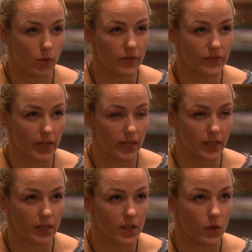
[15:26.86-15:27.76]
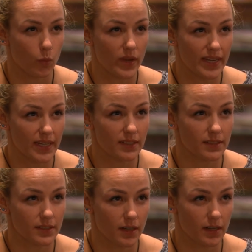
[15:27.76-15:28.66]
will fucking, we need
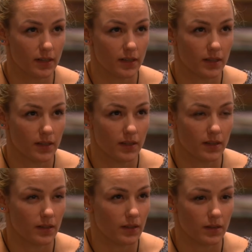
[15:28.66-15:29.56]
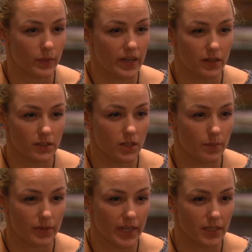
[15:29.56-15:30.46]
to
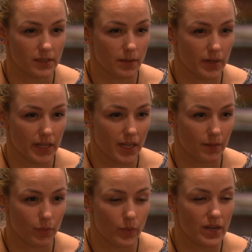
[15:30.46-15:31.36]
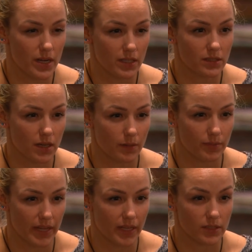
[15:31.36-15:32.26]
stop playing summer camp. We need to
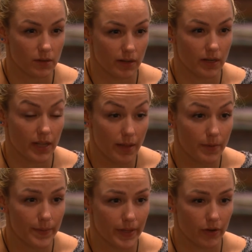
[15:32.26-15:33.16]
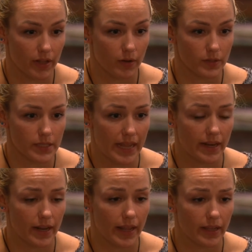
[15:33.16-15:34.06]
start playing and starting to get people out of the house.
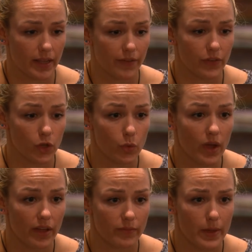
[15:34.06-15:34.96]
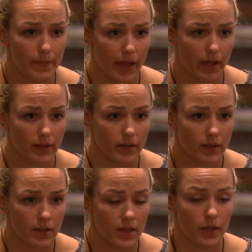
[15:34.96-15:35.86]
And like, if you have my
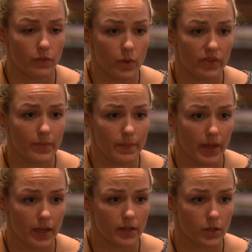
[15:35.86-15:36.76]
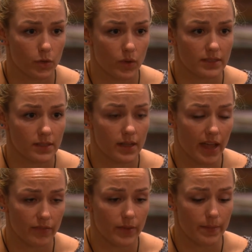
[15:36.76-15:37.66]
back and you want
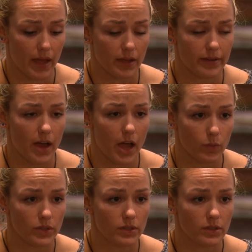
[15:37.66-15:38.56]
to have my back,